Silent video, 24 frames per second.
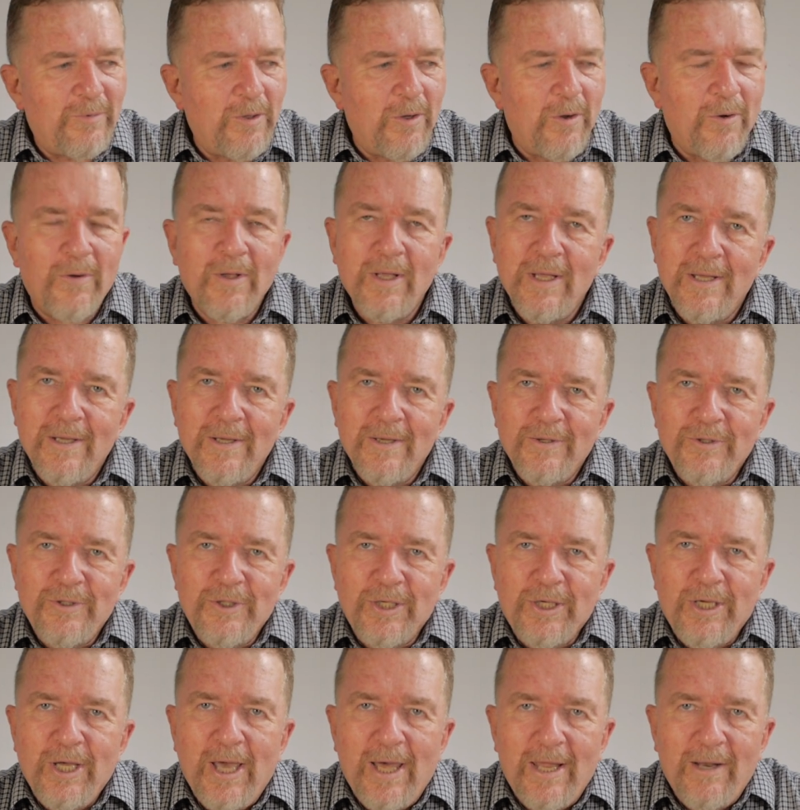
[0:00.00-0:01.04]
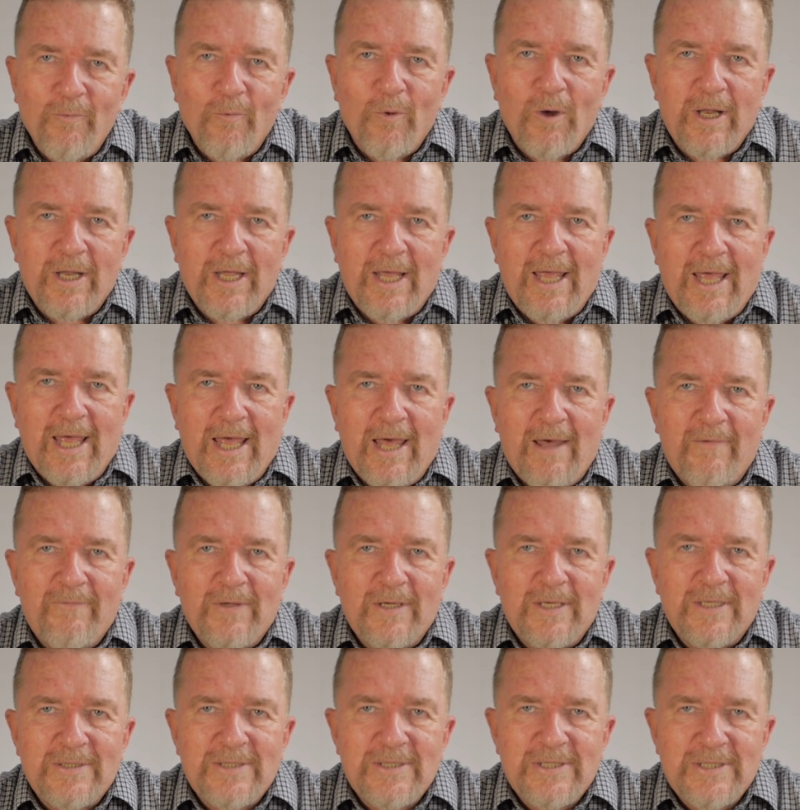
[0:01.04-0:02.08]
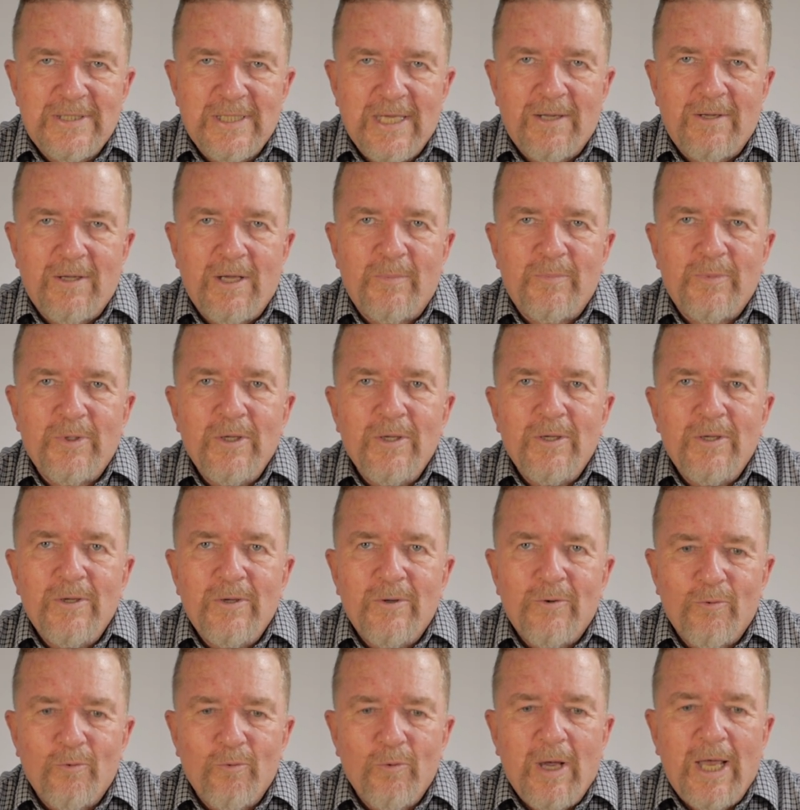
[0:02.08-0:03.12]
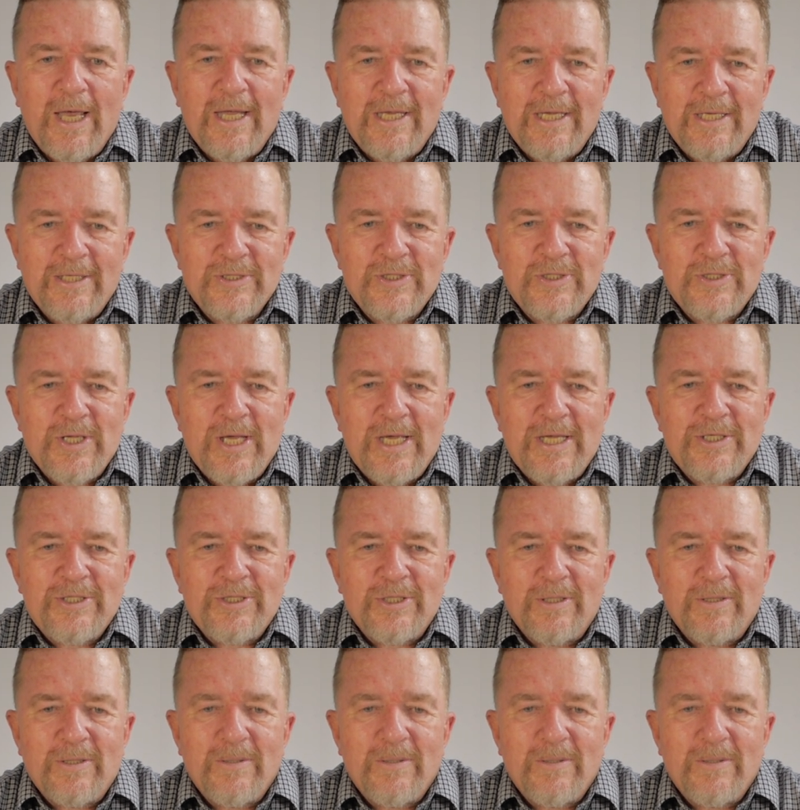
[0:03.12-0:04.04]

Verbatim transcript: No, you kind of want to have a set up writing station.